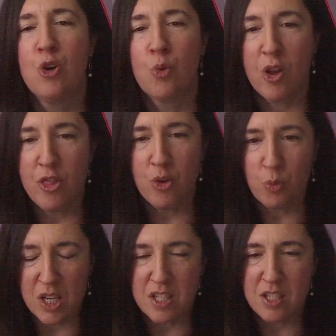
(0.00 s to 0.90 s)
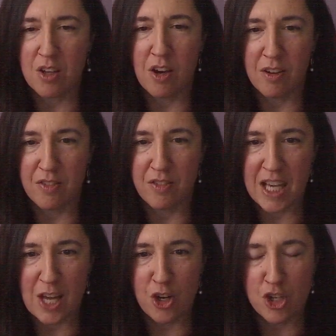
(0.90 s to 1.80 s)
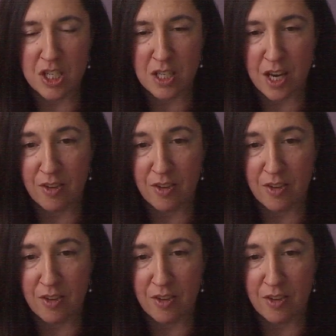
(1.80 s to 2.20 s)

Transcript: run the risk of the energies kind